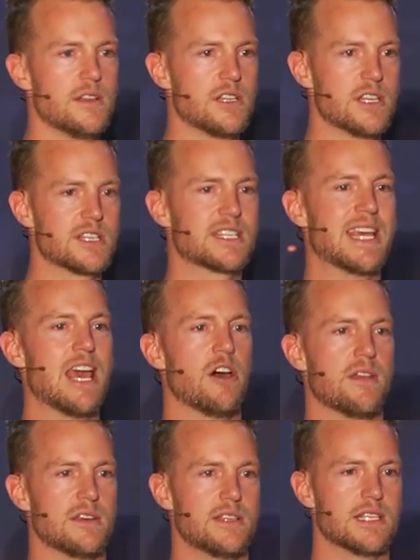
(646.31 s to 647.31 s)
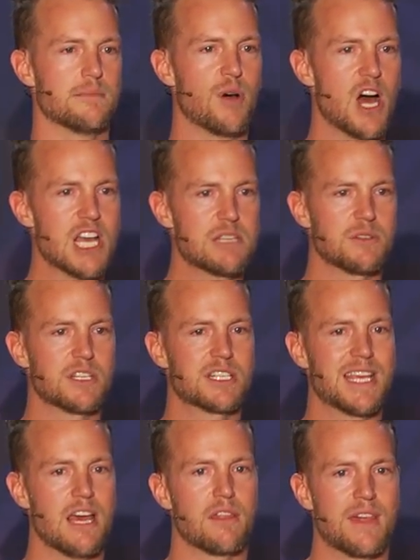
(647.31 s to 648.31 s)
to scale this? Is it possible to
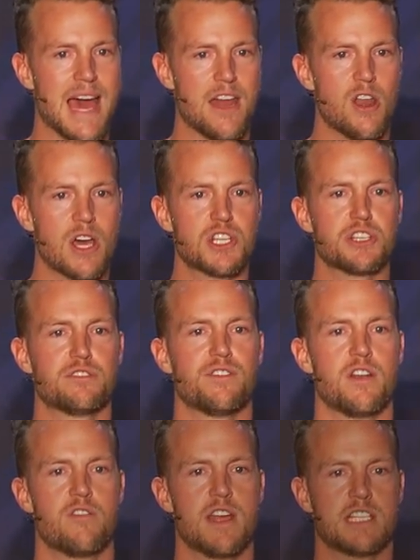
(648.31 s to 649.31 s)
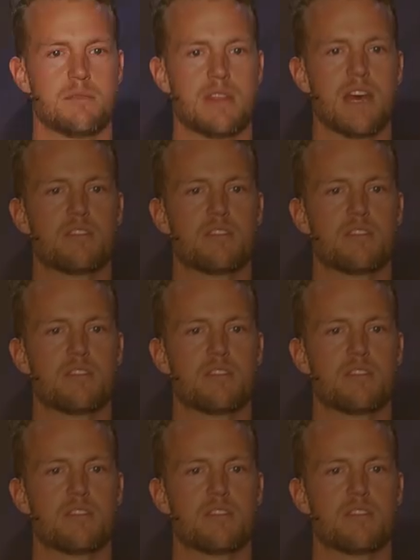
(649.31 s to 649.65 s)
scale that? Not just fundraising, but